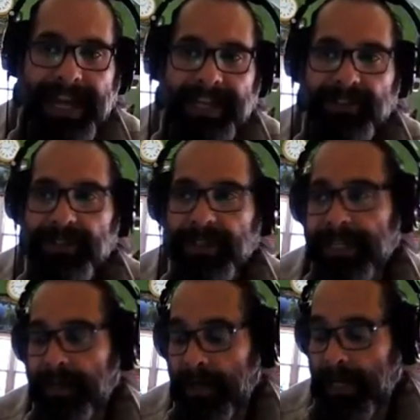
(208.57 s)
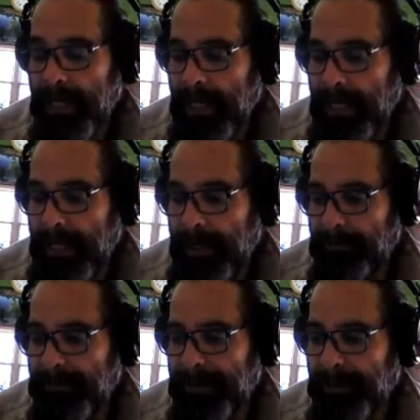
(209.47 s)
masses here. Now,
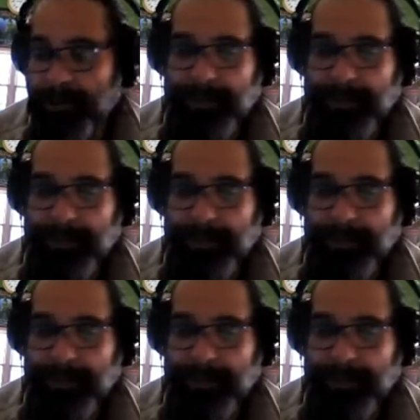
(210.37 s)
there's